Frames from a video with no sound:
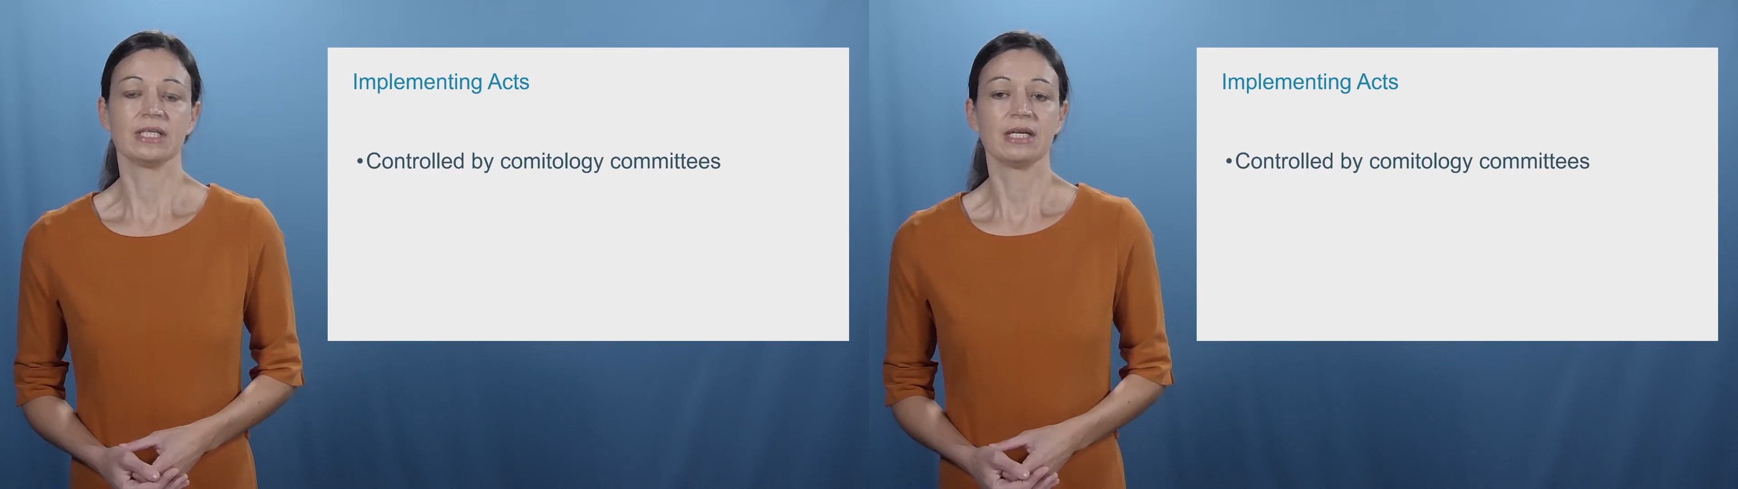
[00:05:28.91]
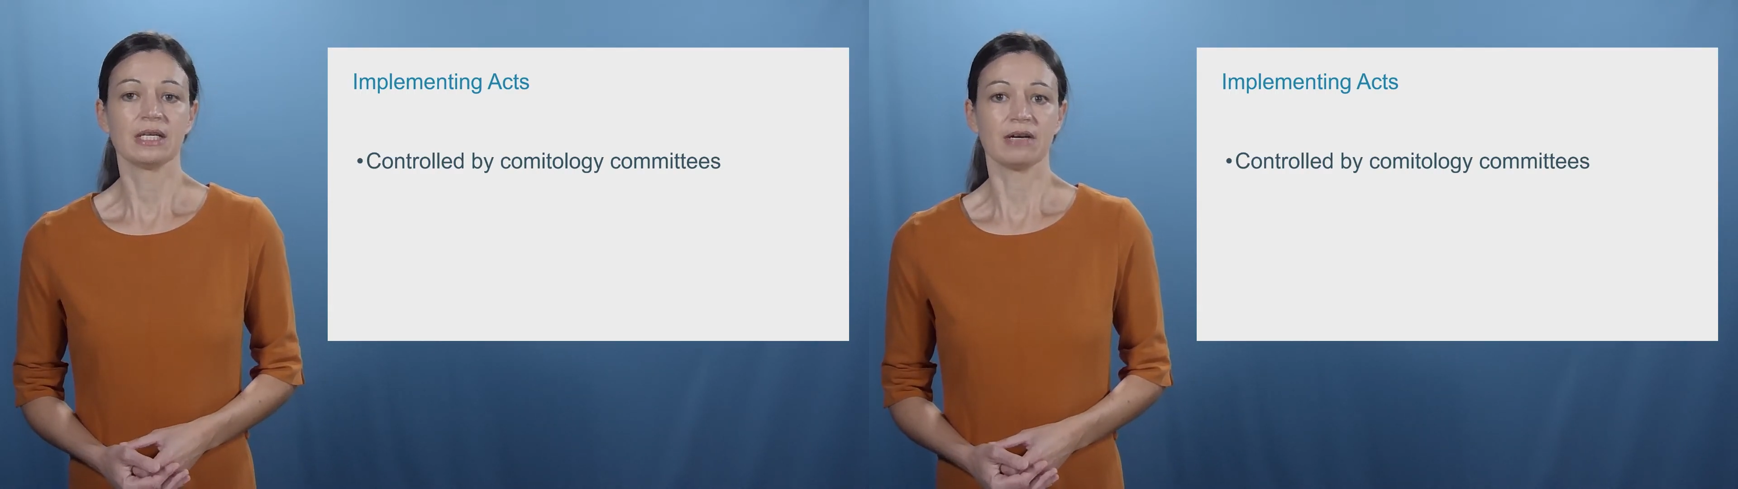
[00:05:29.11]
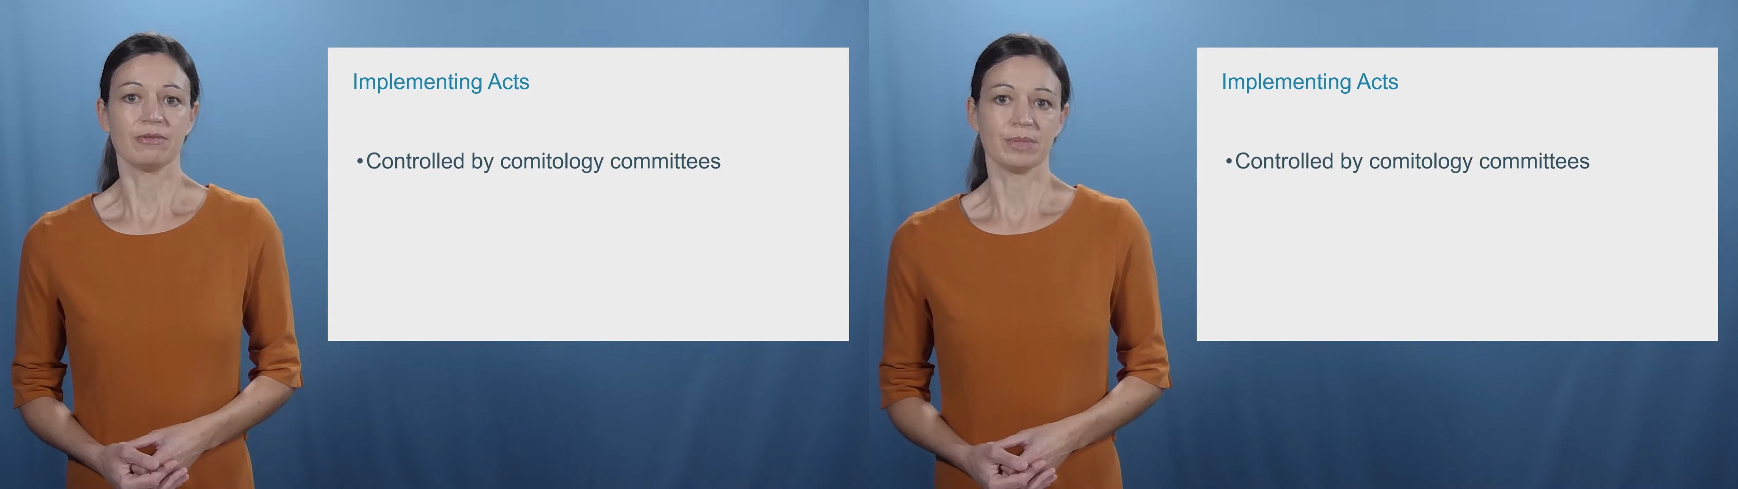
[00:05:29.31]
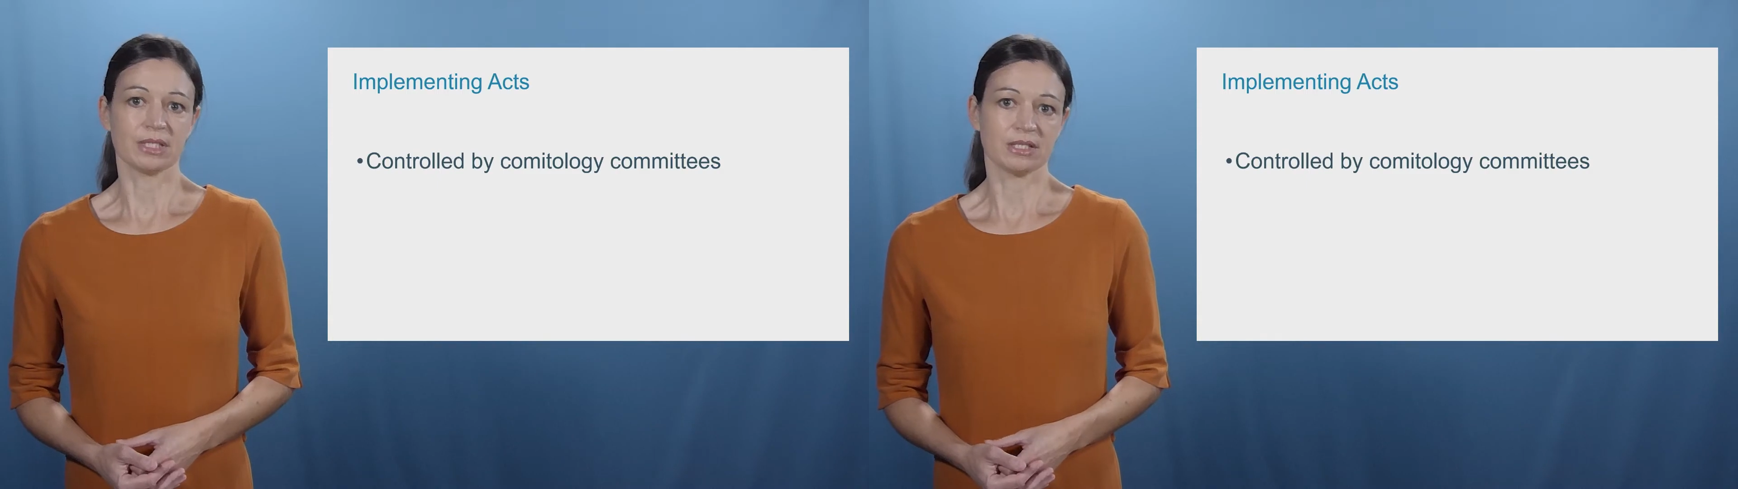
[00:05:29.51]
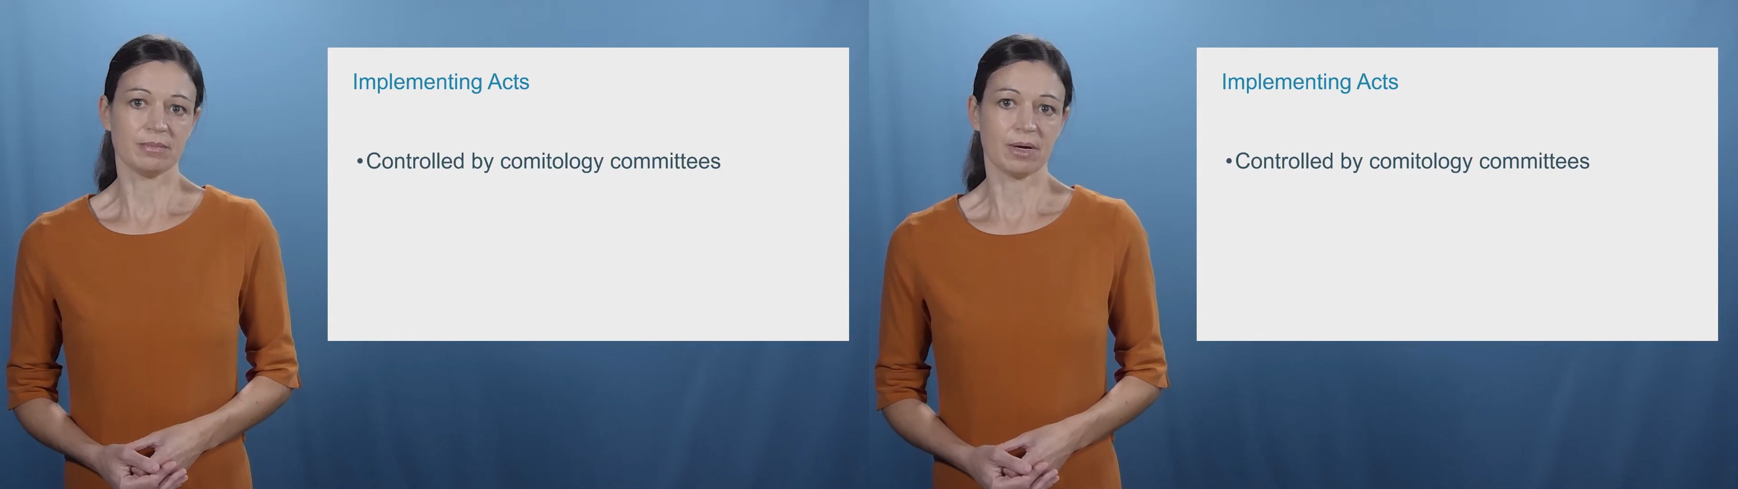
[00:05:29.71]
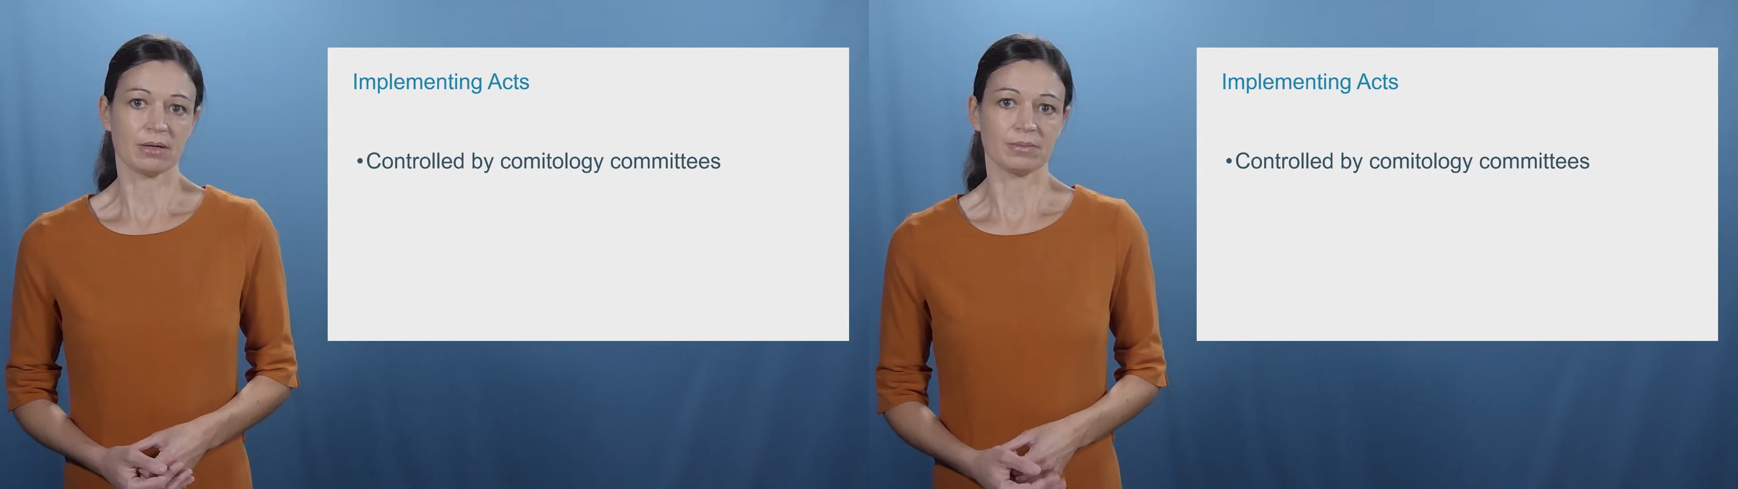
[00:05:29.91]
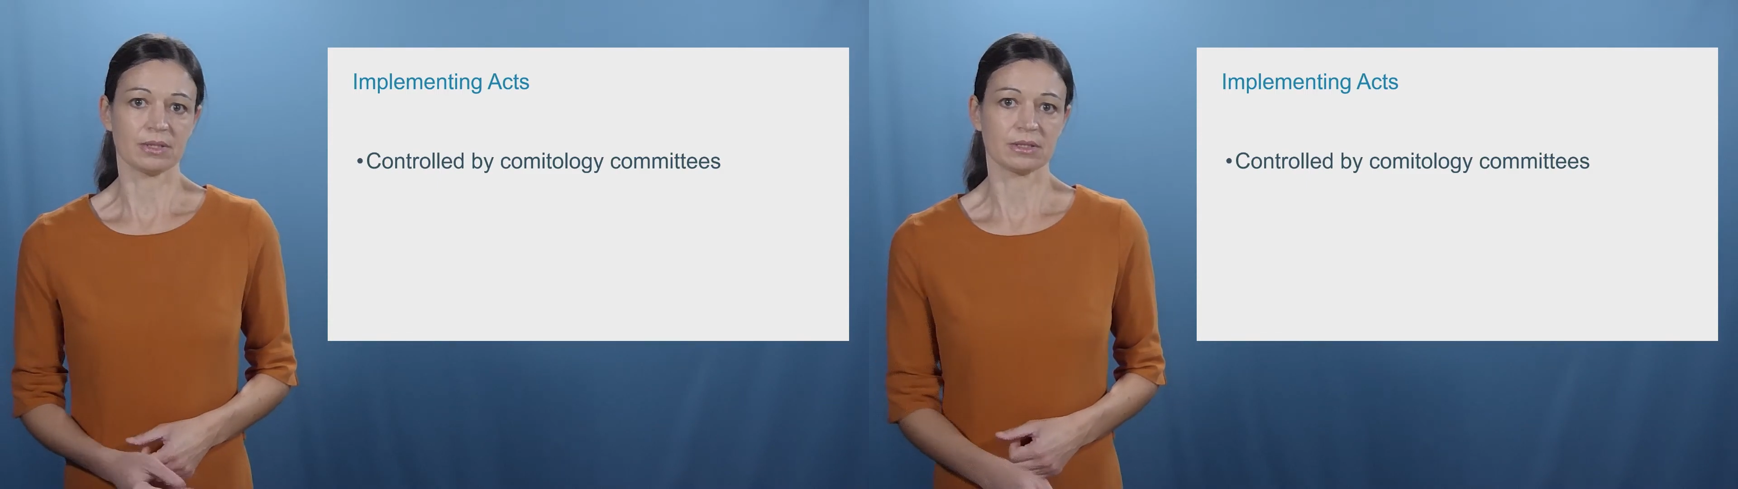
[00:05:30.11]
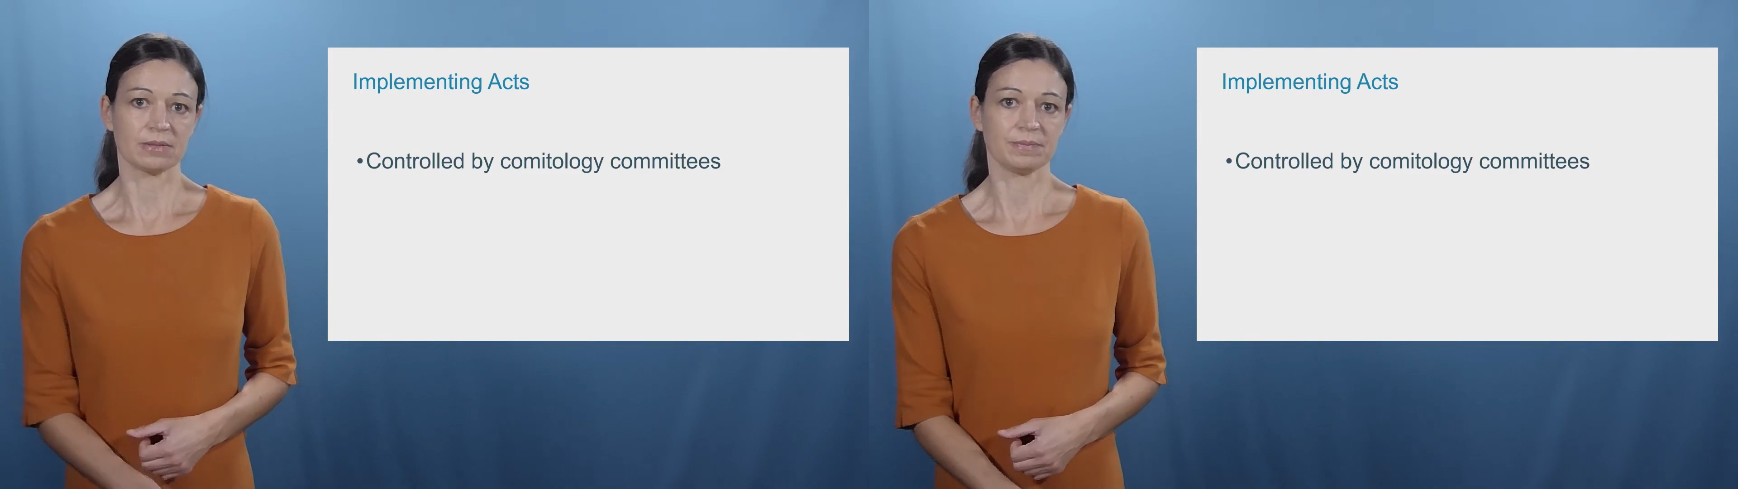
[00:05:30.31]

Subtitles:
government departments.